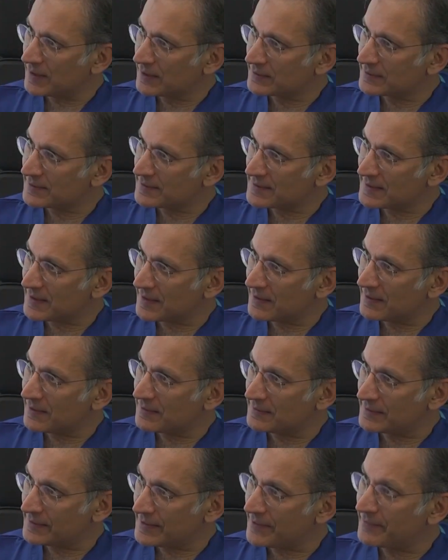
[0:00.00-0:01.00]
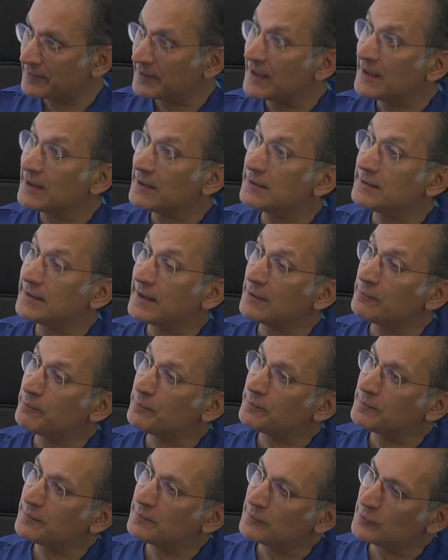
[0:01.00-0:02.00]
doctors there. They
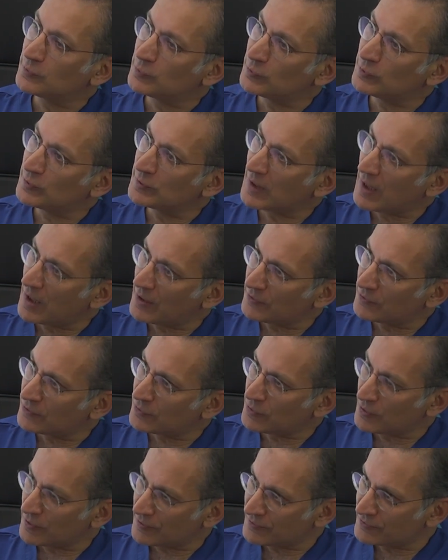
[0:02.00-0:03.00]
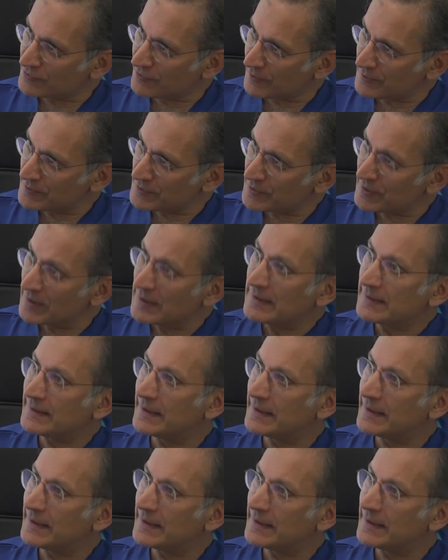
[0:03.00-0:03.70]
do the controls.